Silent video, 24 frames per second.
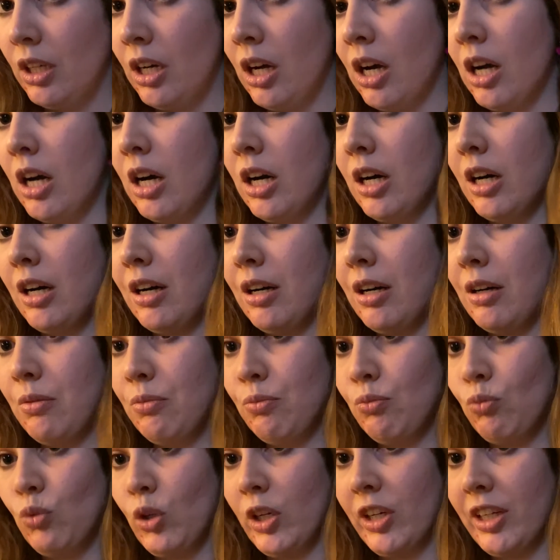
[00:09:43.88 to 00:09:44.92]

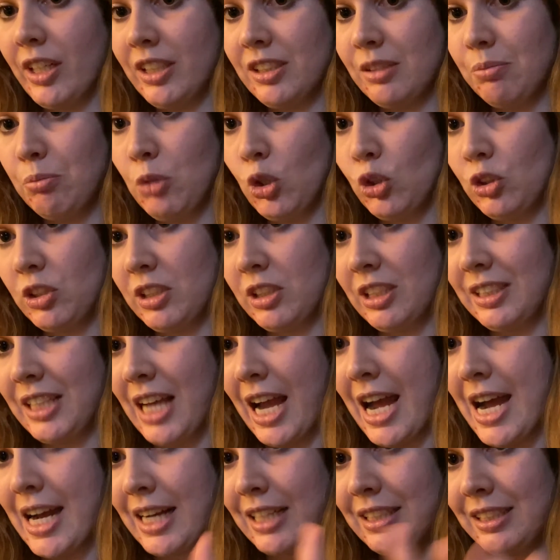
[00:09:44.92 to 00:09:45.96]
Um, whereas most
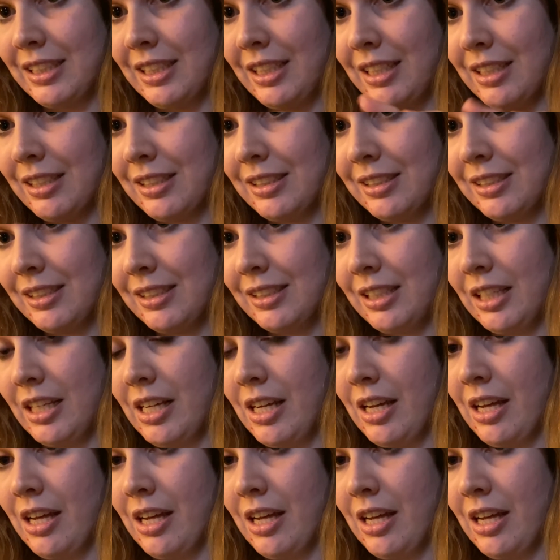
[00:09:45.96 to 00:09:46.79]
ataxias,